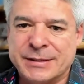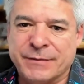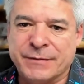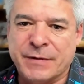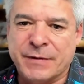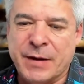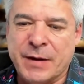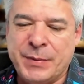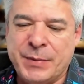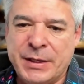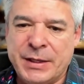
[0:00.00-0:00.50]
of
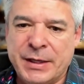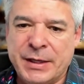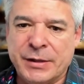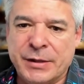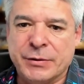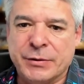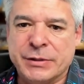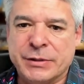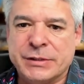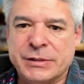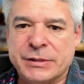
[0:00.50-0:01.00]
IP
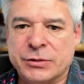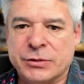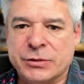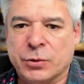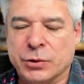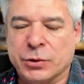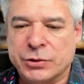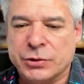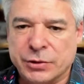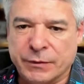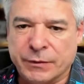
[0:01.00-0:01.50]
addresses
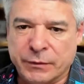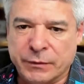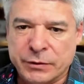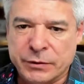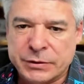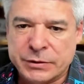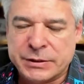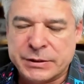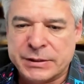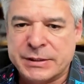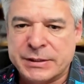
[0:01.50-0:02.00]
or
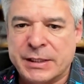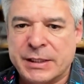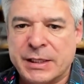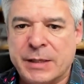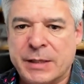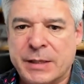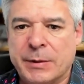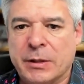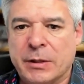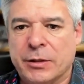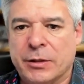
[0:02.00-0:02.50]
servers to send
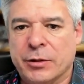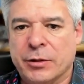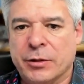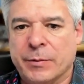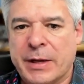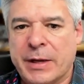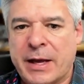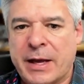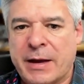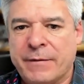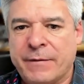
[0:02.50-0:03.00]
email on your
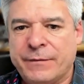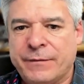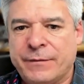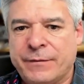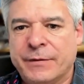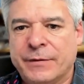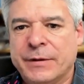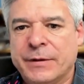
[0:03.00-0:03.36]
behalf.